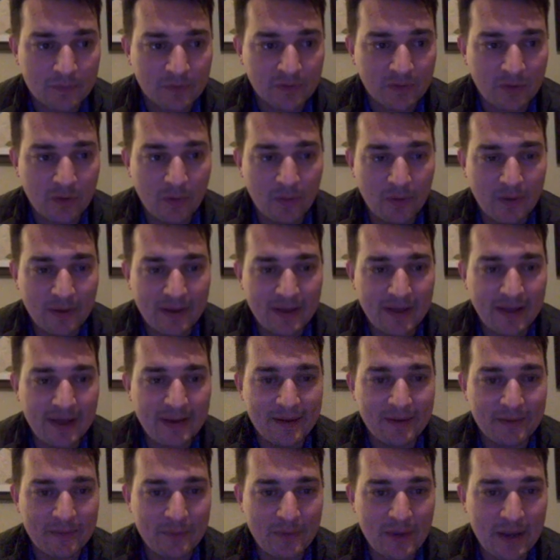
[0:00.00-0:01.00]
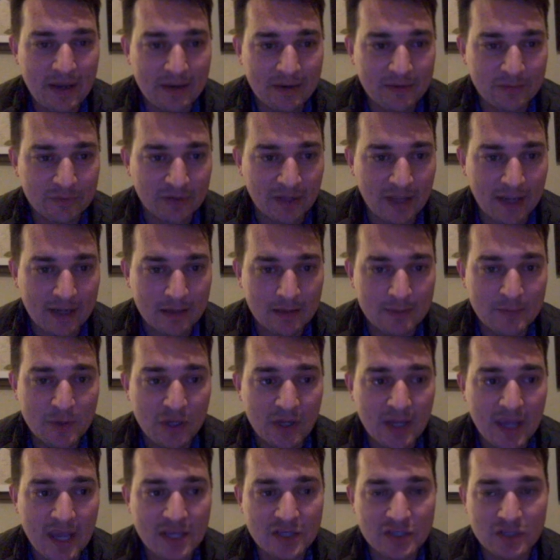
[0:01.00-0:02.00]
there's a lot of
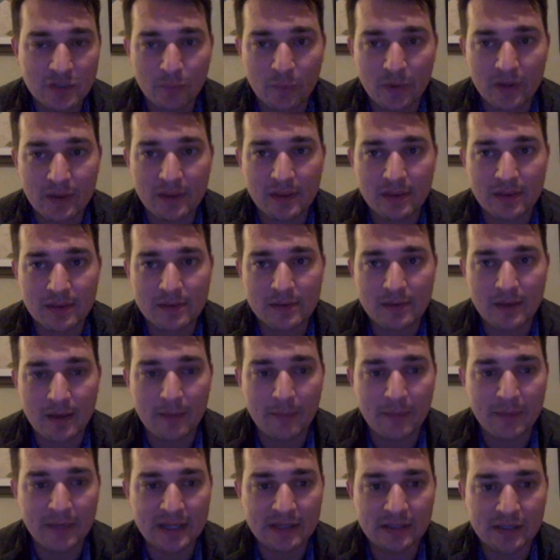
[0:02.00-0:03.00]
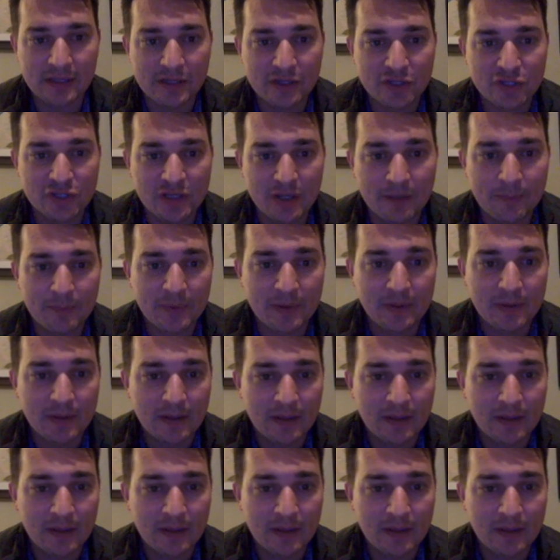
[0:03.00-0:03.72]
communication with company leadership,